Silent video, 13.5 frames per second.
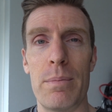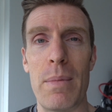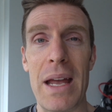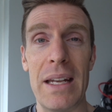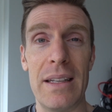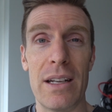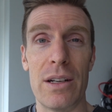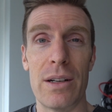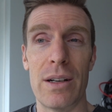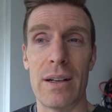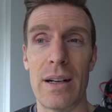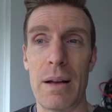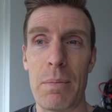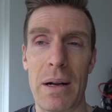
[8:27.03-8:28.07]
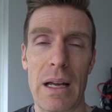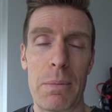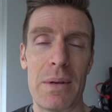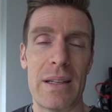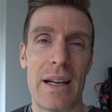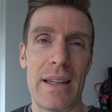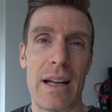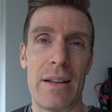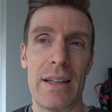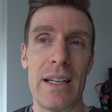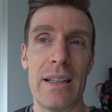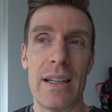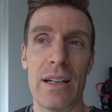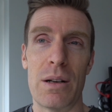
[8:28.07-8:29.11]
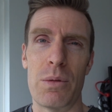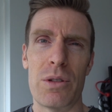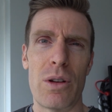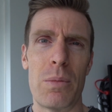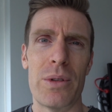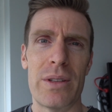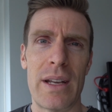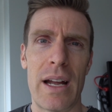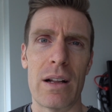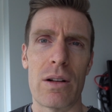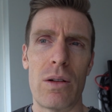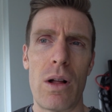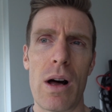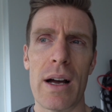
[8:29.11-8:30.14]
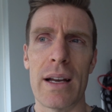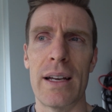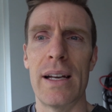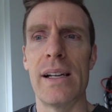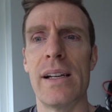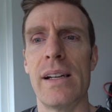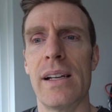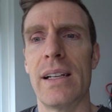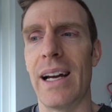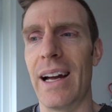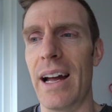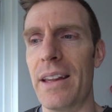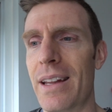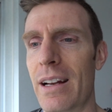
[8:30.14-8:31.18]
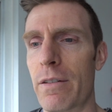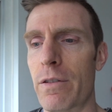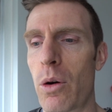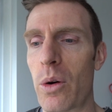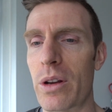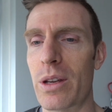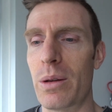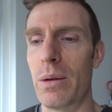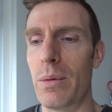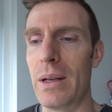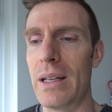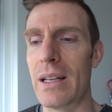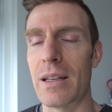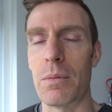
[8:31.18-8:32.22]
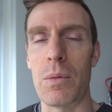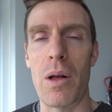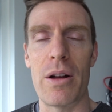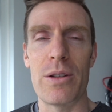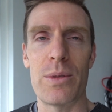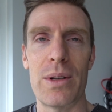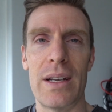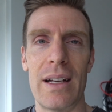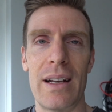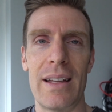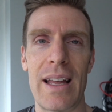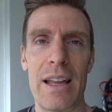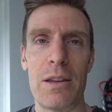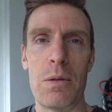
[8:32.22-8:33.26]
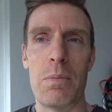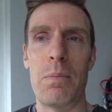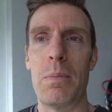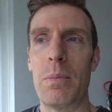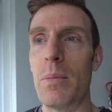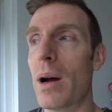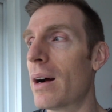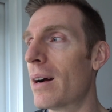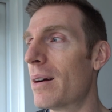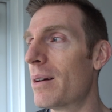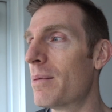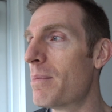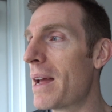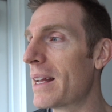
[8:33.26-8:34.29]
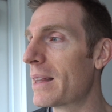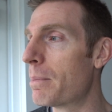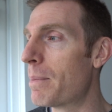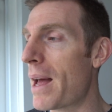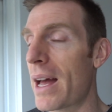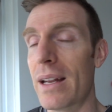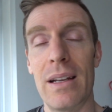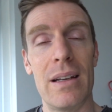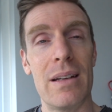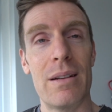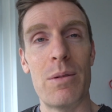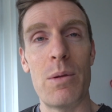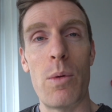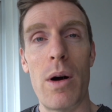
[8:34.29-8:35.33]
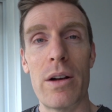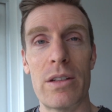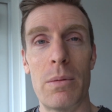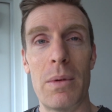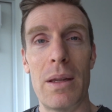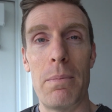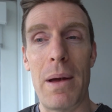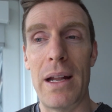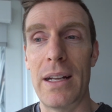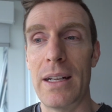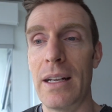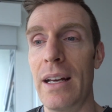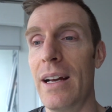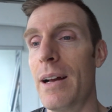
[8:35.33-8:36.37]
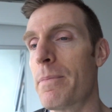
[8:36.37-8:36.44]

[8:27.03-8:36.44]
made dinner, and by the time we sat down to eat dinner, it was almost 10 o'clock. And then of course we did some laundry and had to make the bed. We washed some of the bedding.